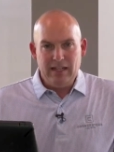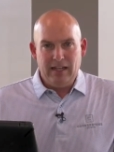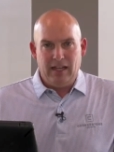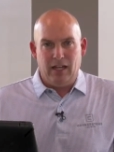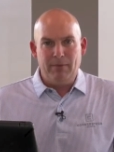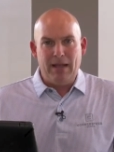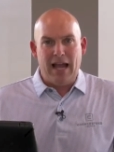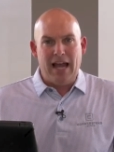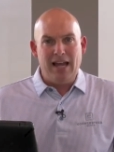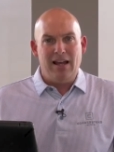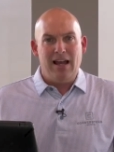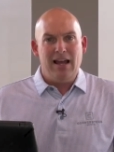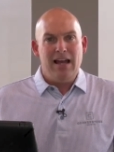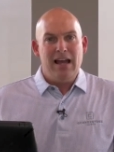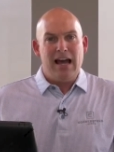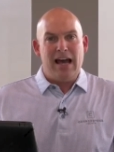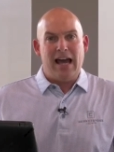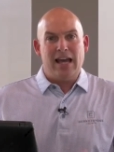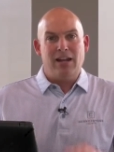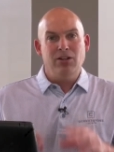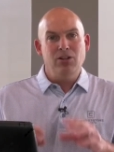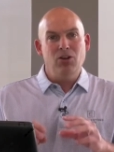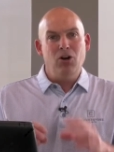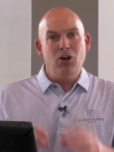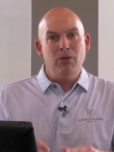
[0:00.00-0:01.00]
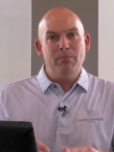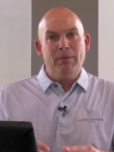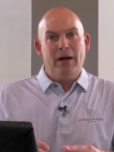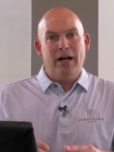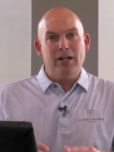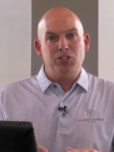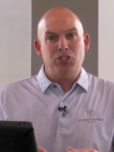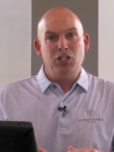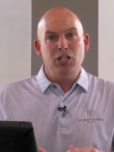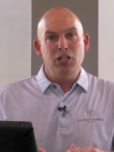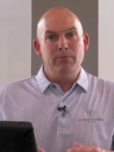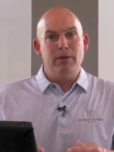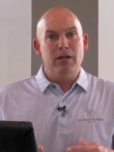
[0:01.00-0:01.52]
Hear me out. I don't know
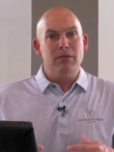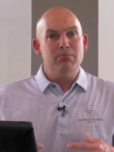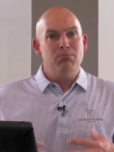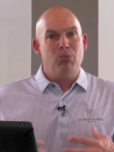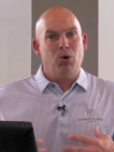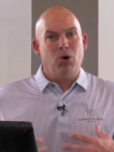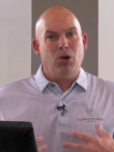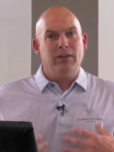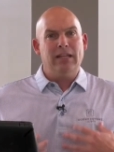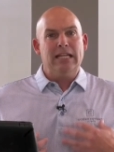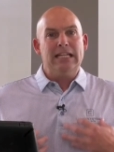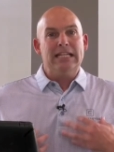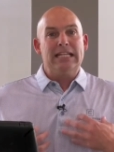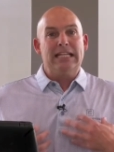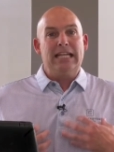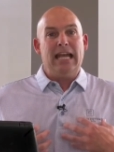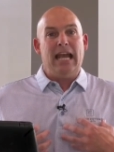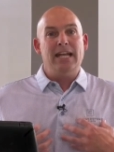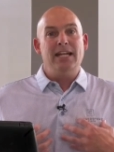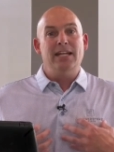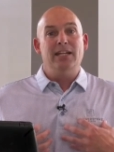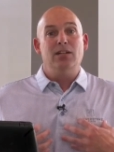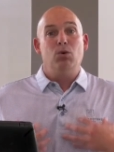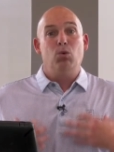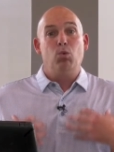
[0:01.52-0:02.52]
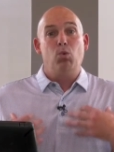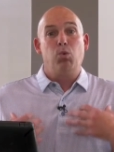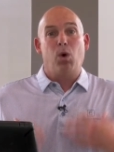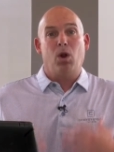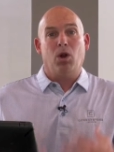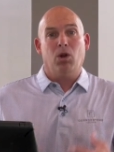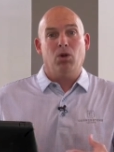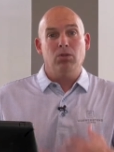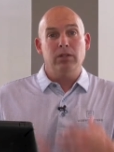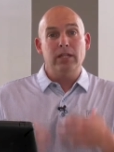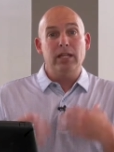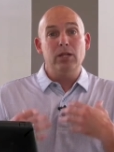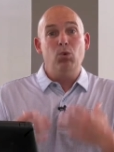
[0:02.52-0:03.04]
about you, but more than gaining
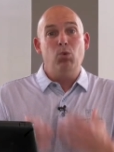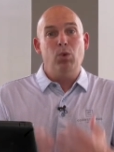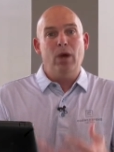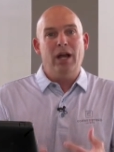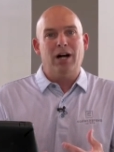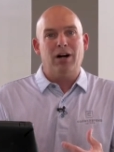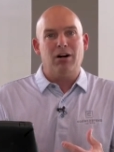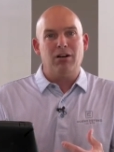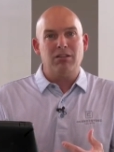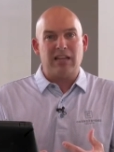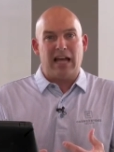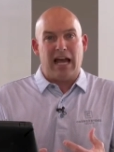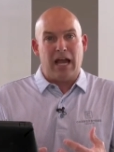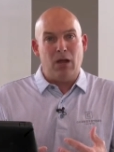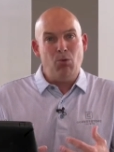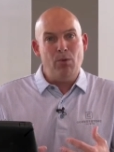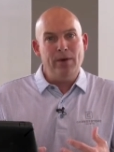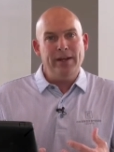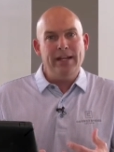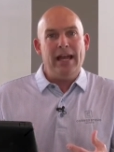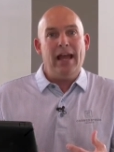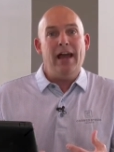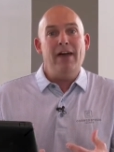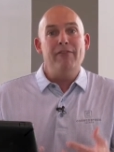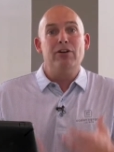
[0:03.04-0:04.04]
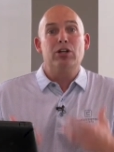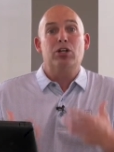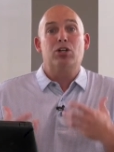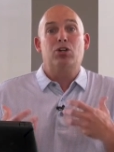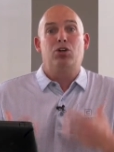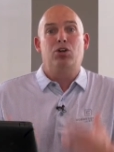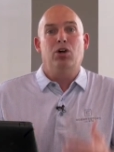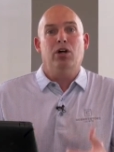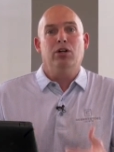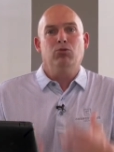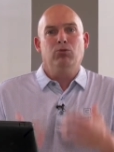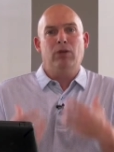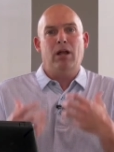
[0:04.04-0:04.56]
worldly wealth, I want to have a
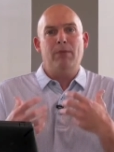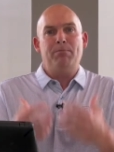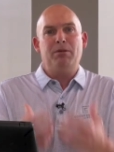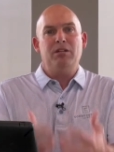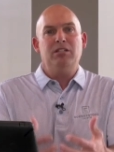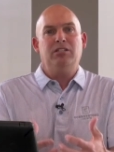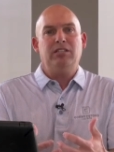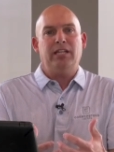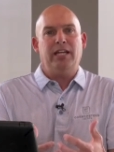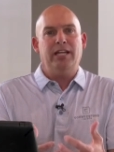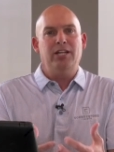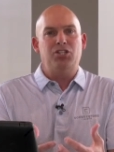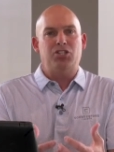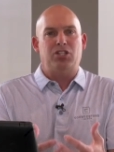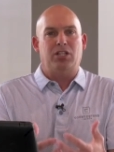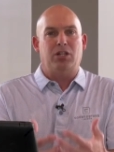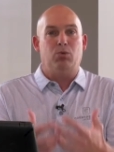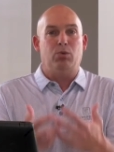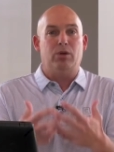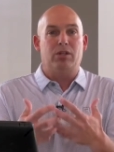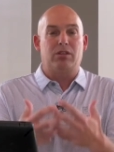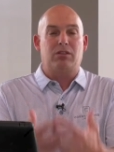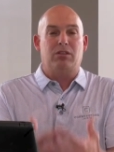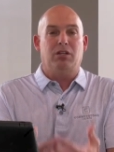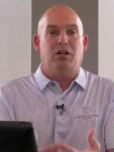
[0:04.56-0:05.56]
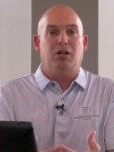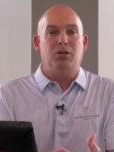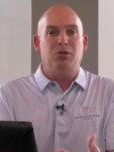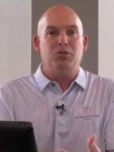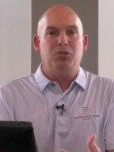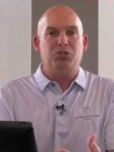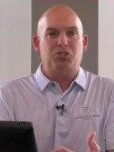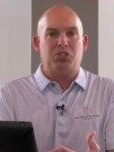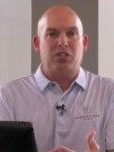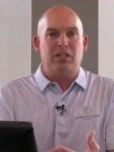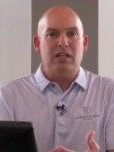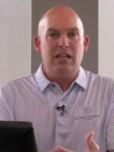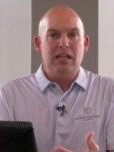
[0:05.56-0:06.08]
good reputation with
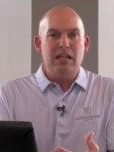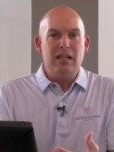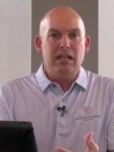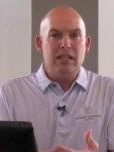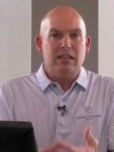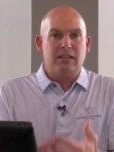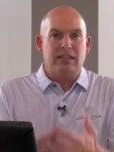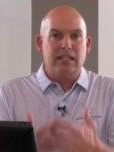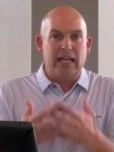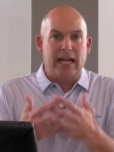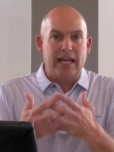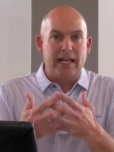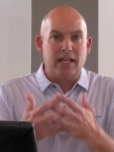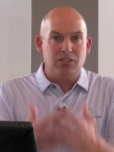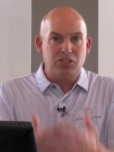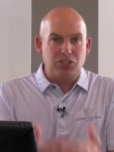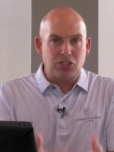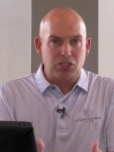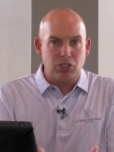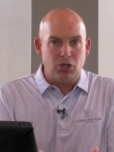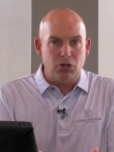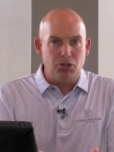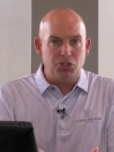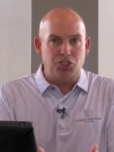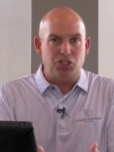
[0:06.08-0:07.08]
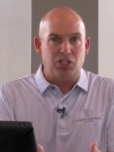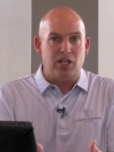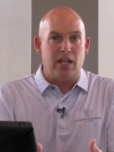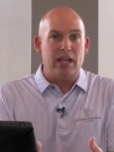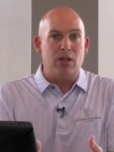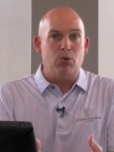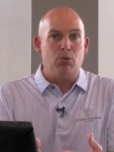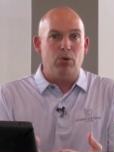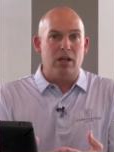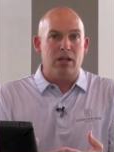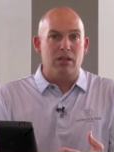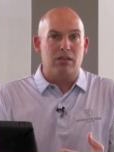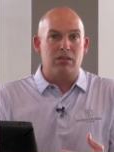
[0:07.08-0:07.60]
those that I
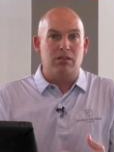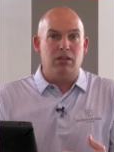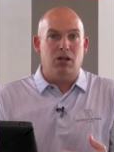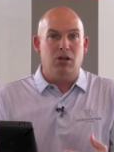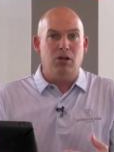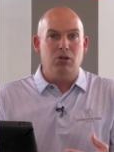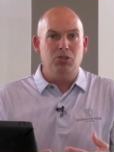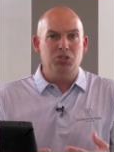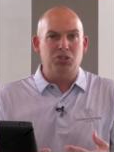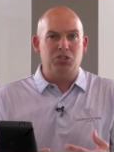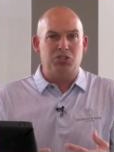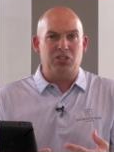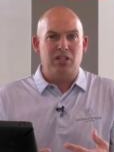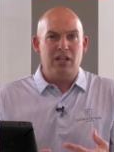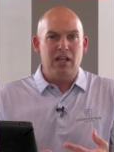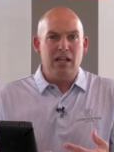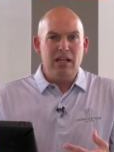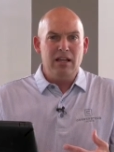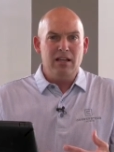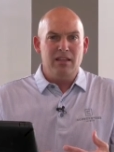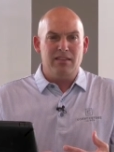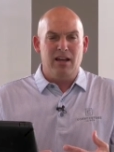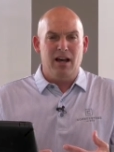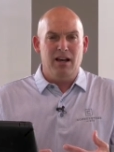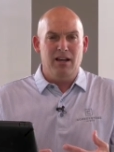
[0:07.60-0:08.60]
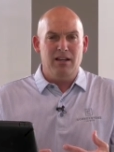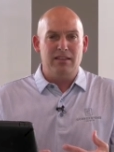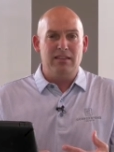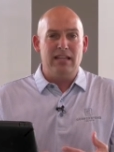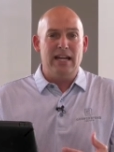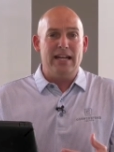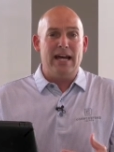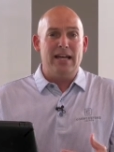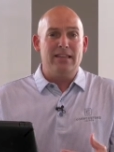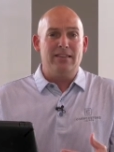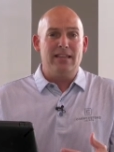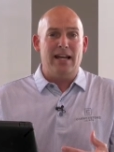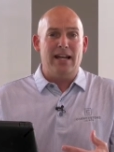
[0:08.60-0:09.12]
associate with, those that,
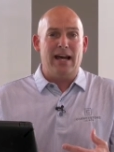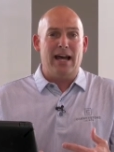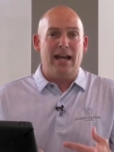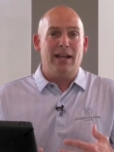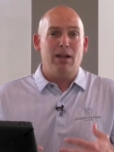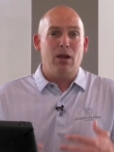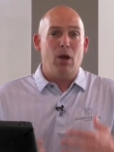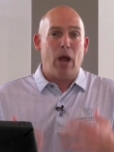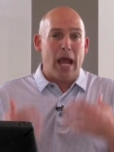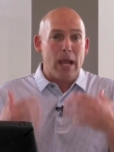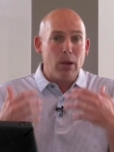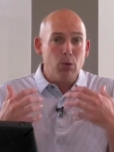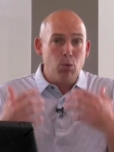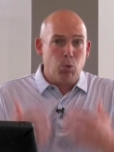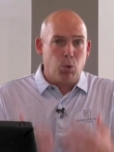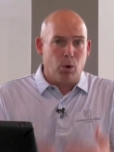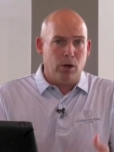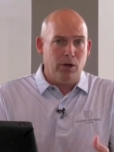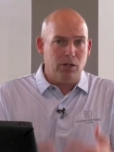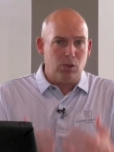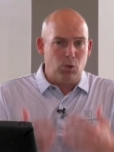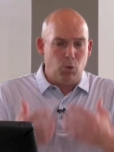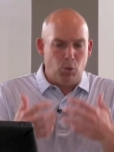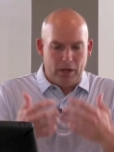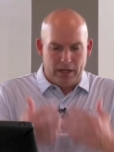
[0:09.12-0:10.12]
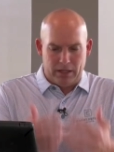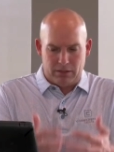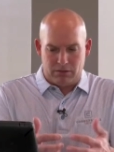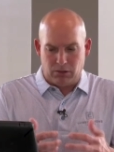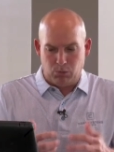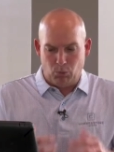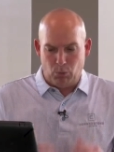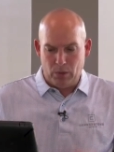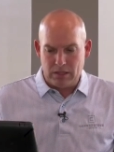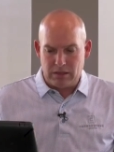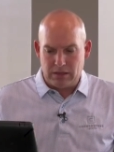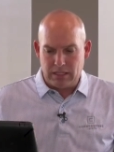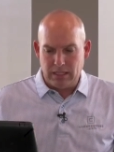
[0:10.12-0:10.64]
that, that I, I work
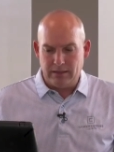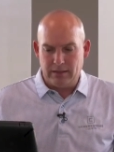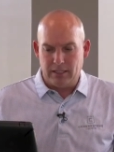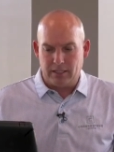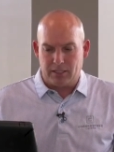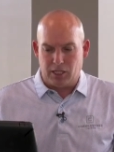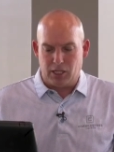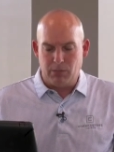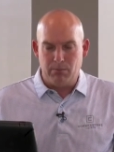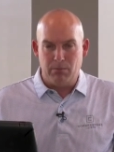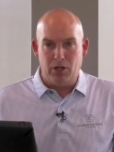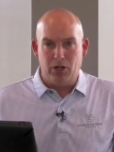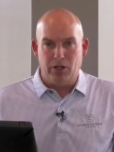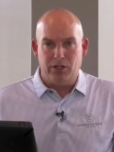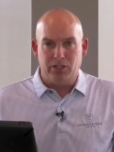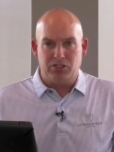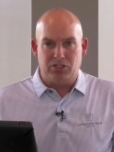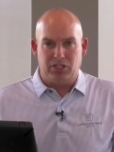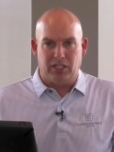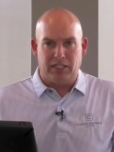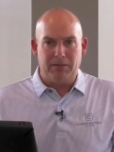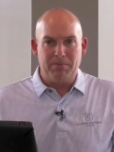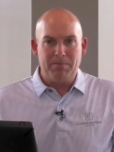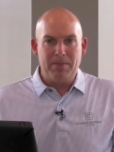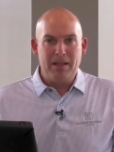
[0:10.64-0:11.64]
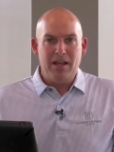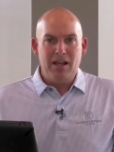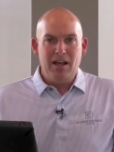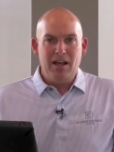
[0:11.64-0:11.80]
with within the community.